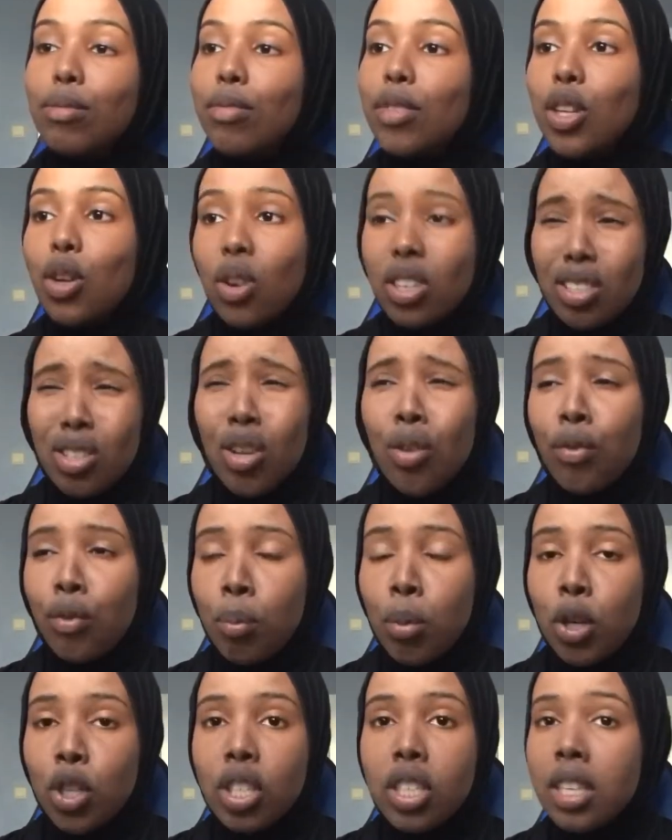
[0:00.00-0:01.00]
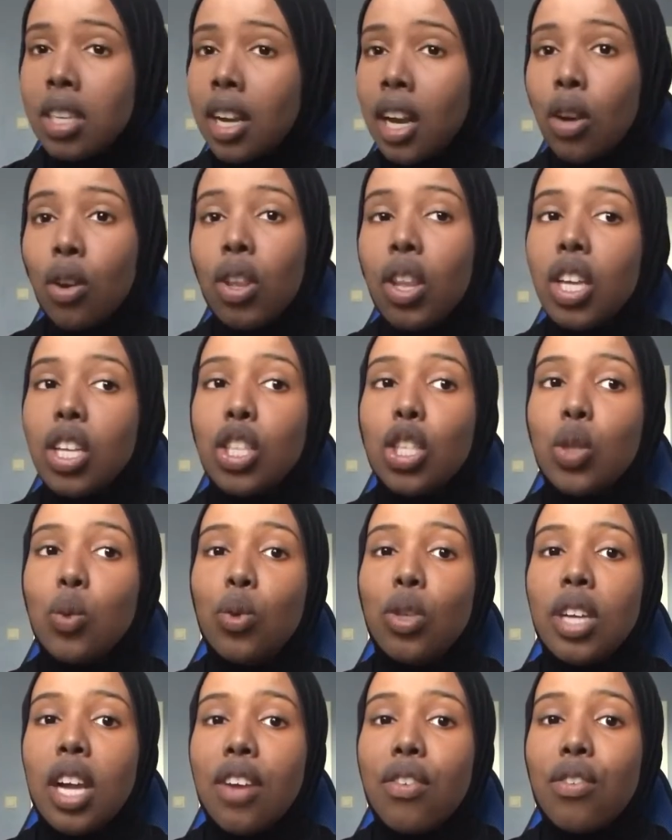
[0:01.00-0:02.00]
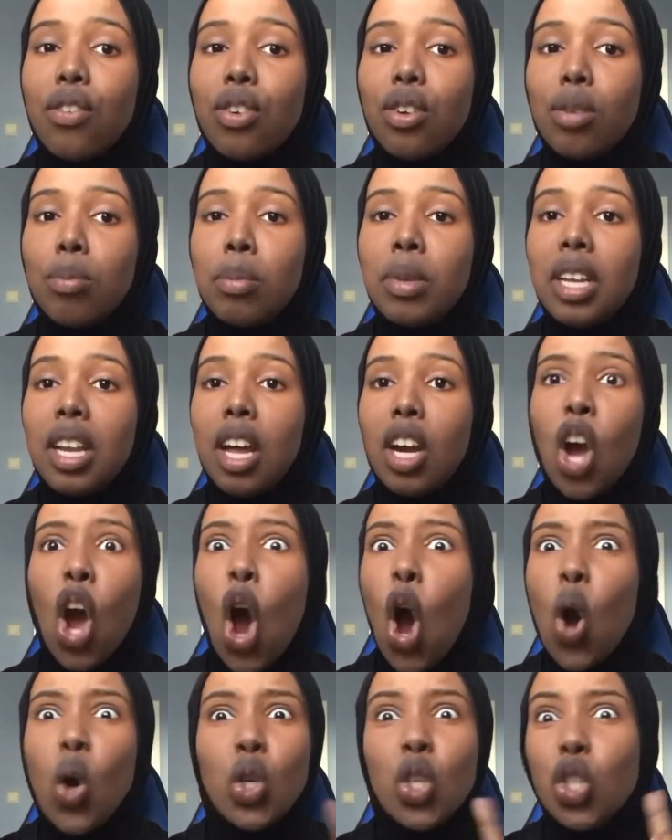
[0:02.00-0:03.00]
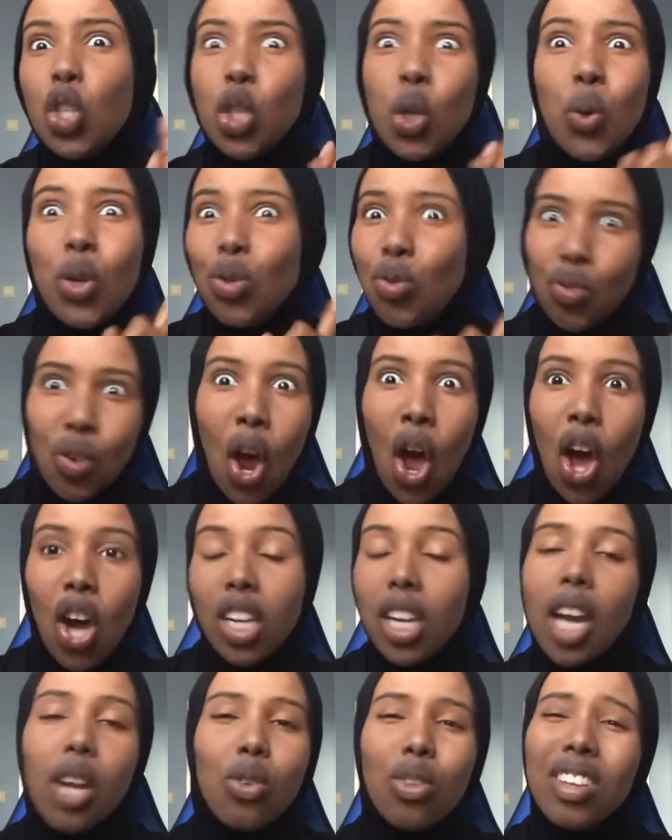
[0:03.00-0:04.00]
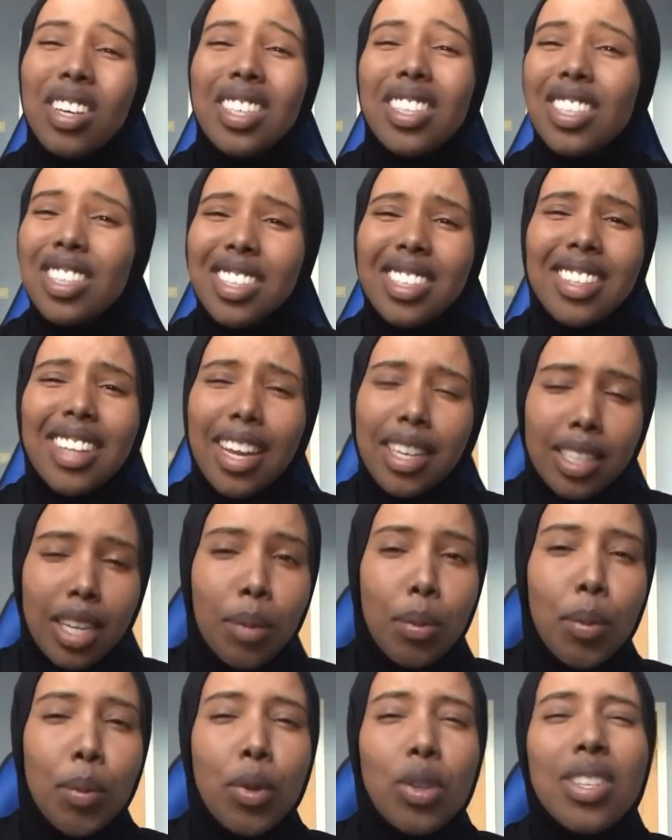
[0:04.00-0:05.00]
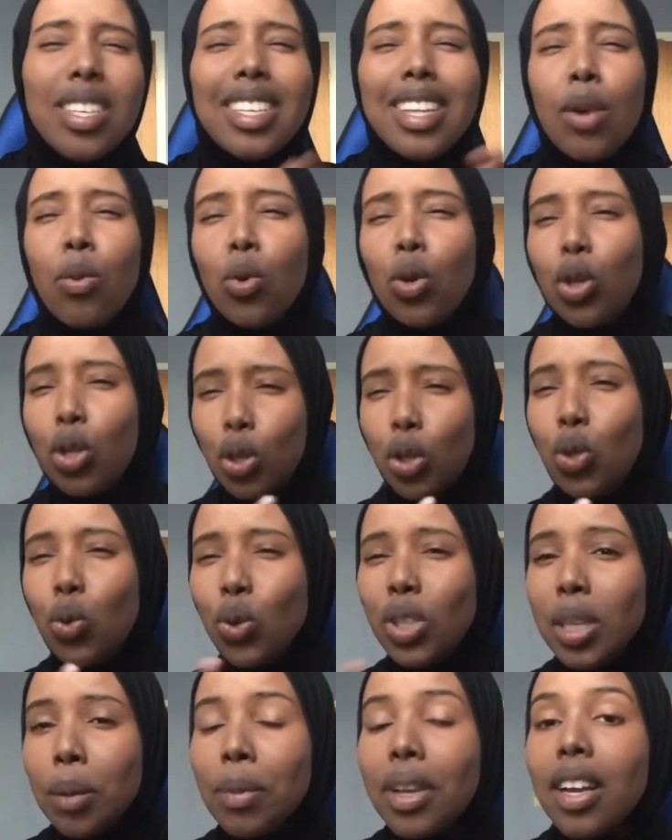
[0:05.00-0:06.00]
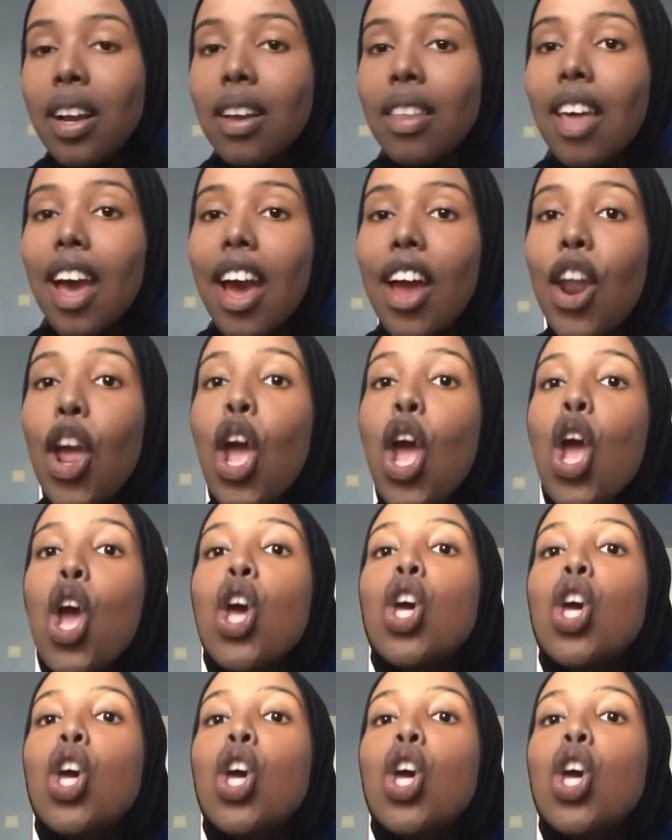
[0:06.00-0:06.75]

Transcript: you know, a soft person. I don't think she would ever be like, oh, you're doing wrong. I don't think she's that type of person that would do something like that.